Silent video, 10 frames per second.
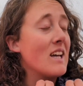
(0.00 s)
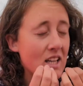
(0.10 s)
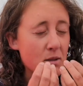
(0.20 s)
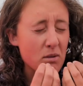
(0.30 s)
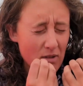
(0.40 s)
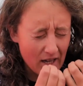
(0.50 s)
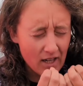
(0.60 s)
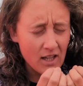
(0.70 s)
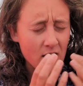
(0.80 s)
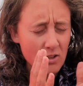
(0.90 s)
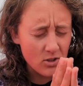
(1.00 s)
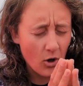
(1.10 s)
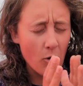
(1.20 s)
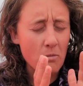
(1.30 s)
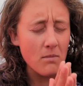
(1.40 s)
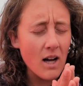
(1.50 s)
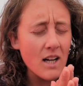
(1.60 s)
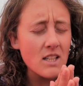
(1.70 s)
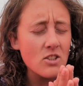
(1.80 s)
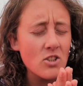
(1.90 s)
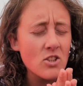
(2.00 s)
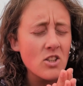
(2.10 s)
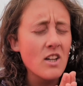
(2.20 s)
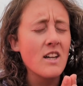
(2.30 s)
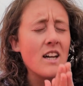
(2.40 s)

It has been raining so much.